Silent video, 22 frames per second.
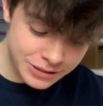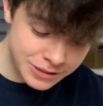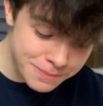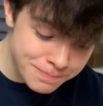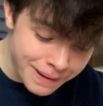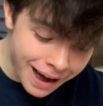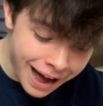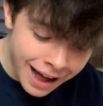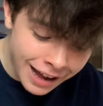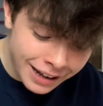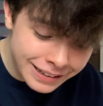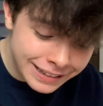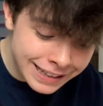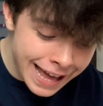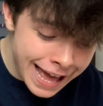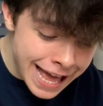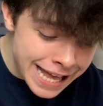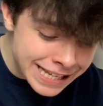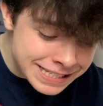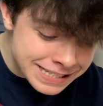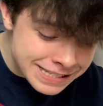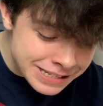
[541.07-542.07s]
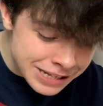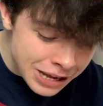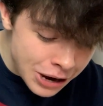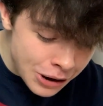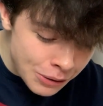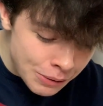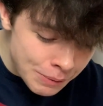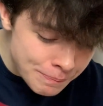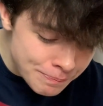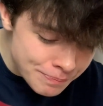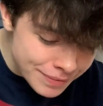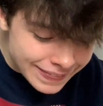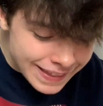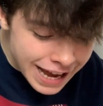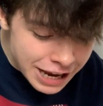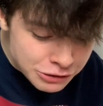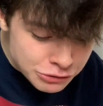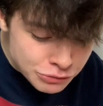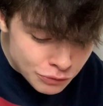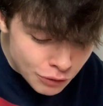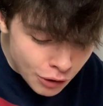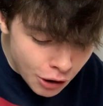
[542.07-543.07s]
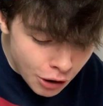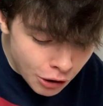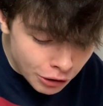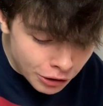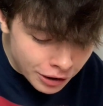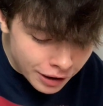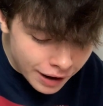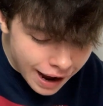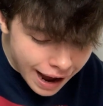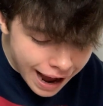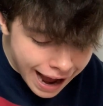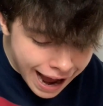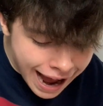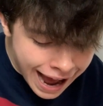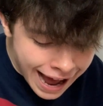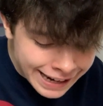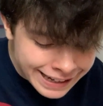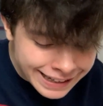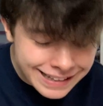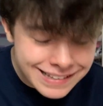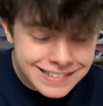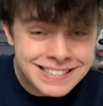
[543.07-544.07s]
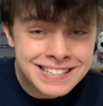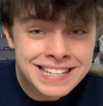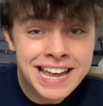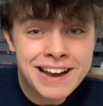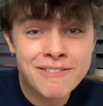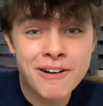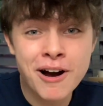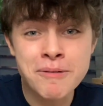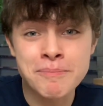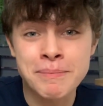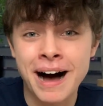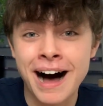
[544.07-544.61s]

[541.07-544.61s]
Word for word: to mark there, so that's wrong and it's zero